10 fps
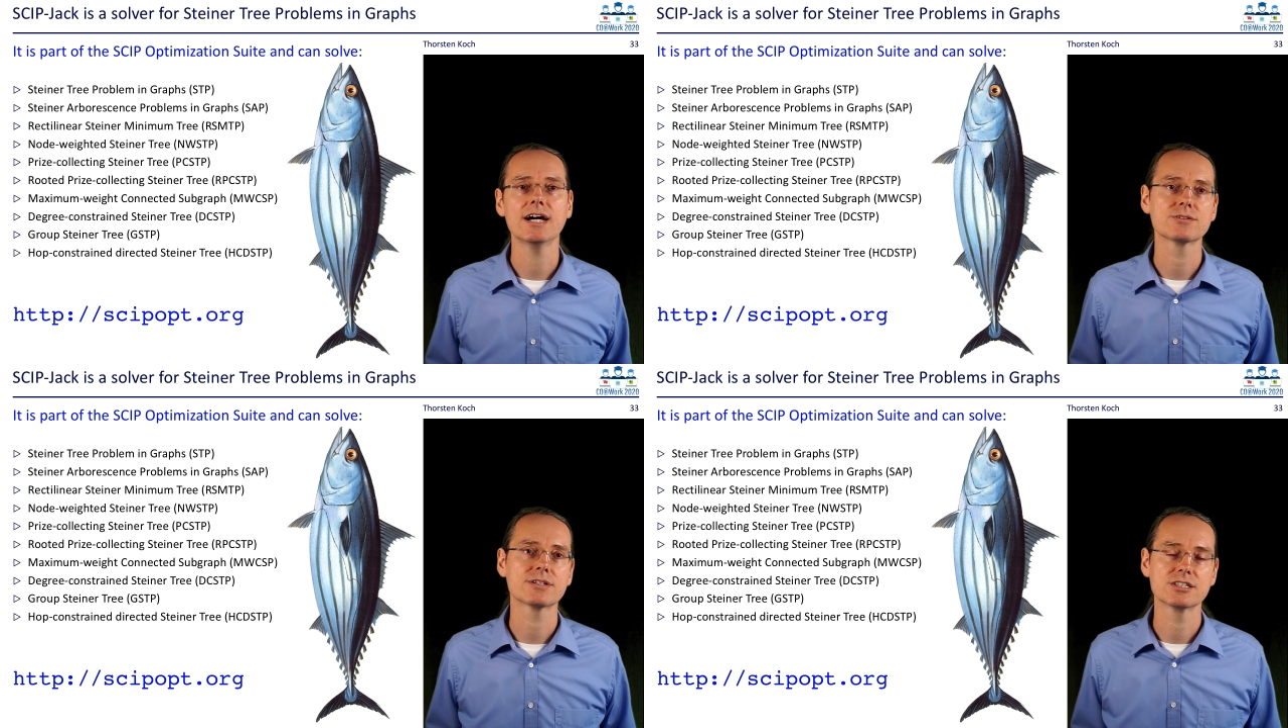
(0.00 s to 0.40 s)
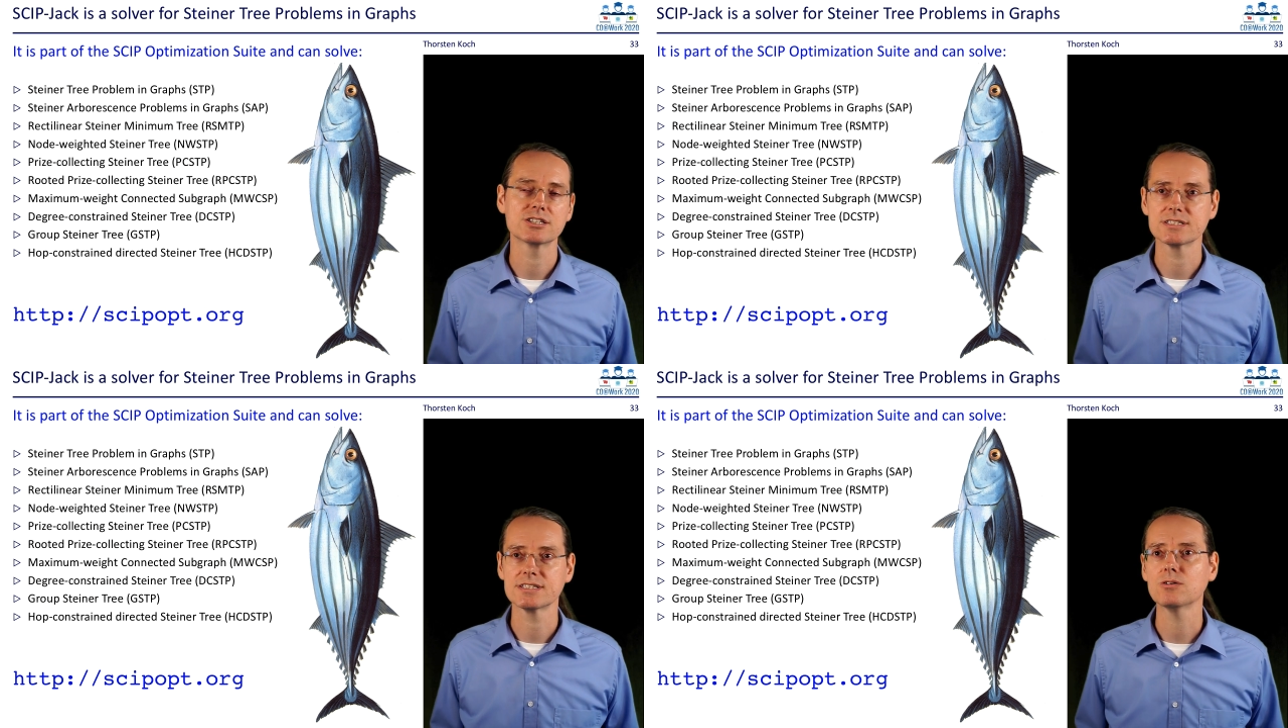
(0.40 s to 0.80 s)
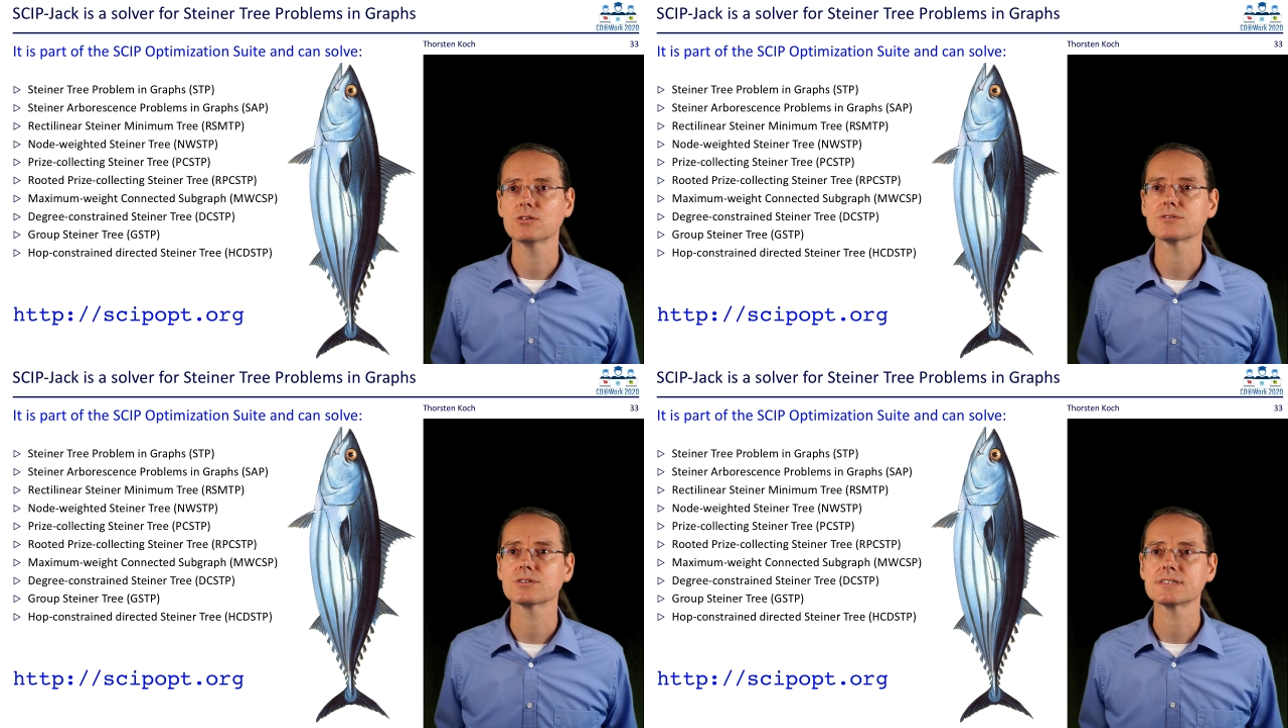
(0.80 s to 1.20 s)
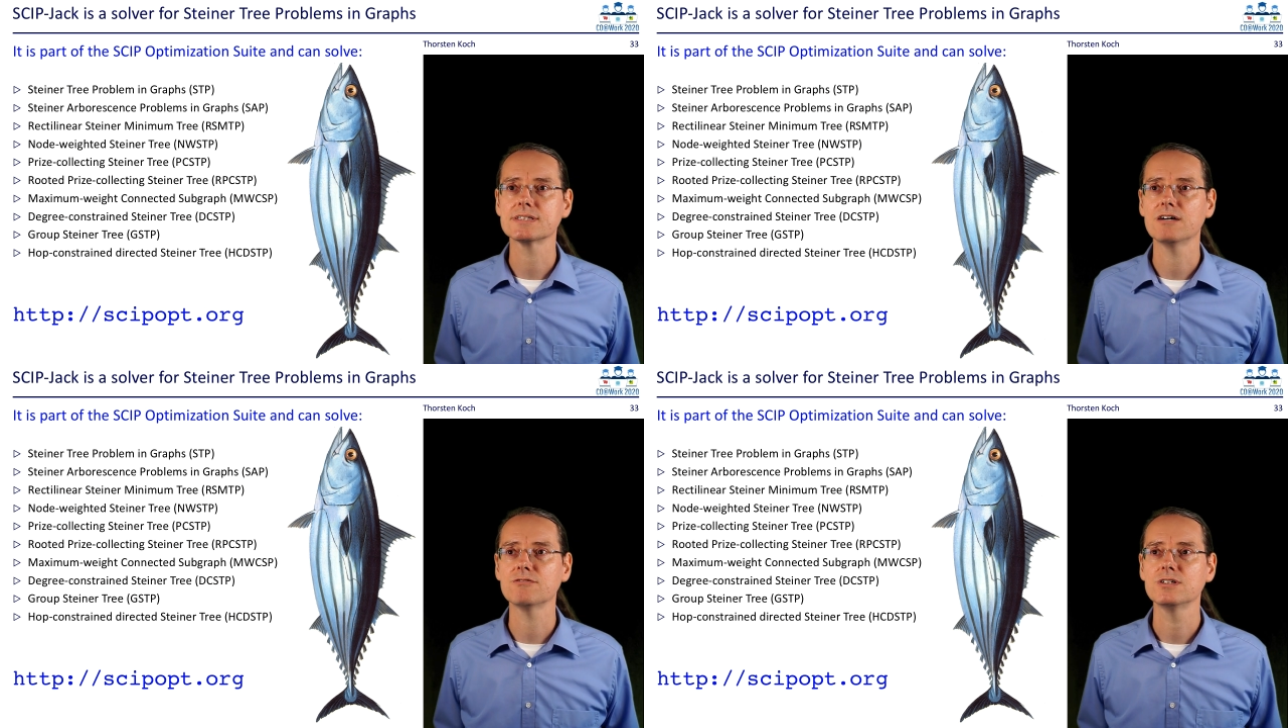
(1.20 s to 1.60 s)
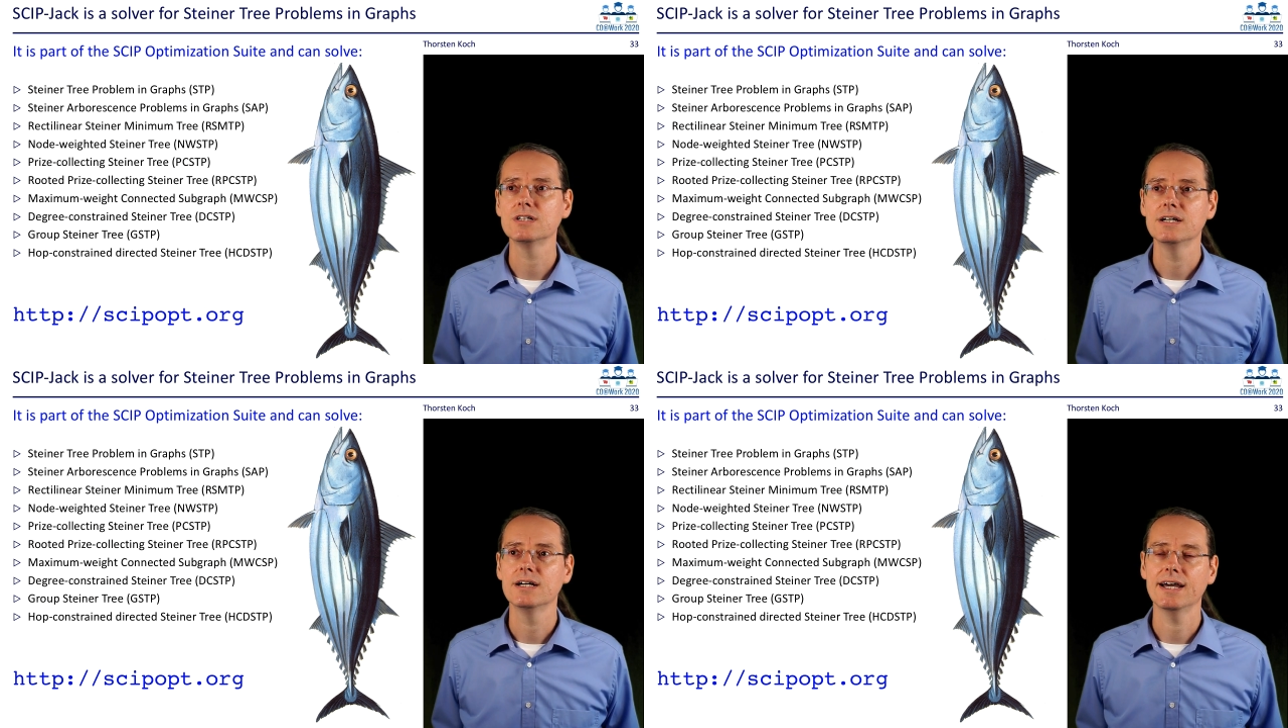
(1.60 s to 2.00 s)
You can just download the stuff,
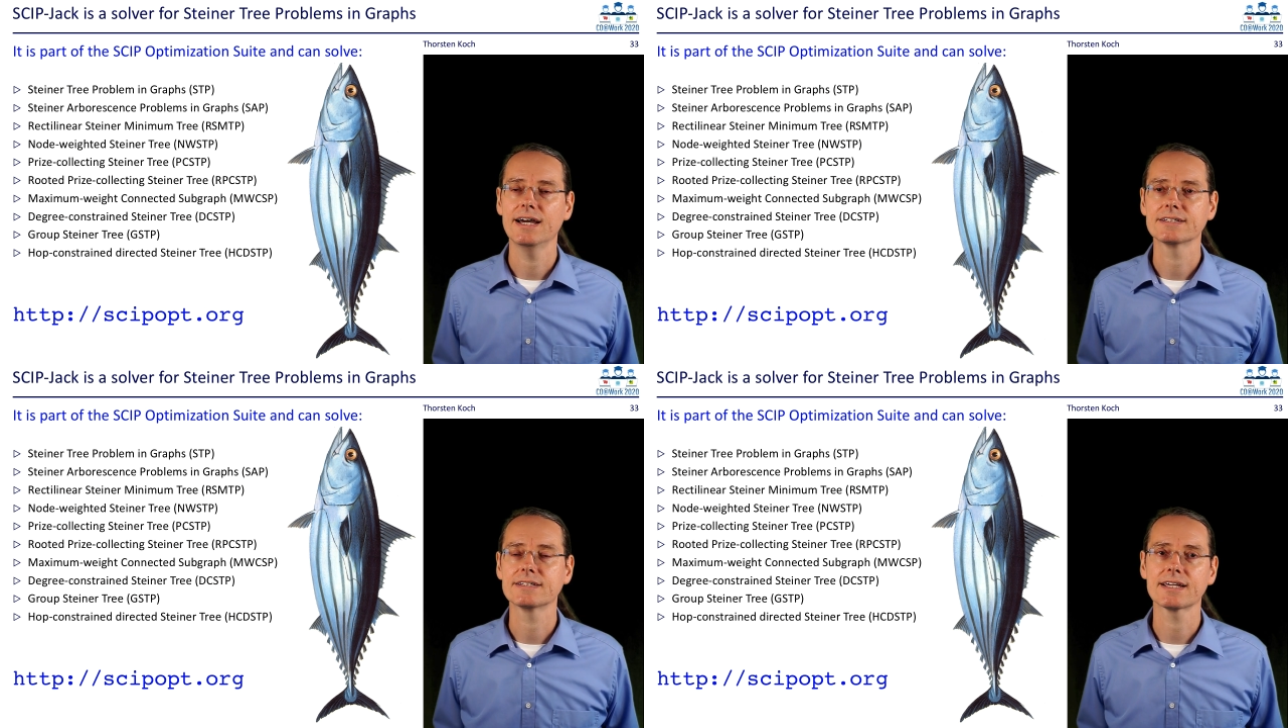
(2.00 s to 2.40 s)
and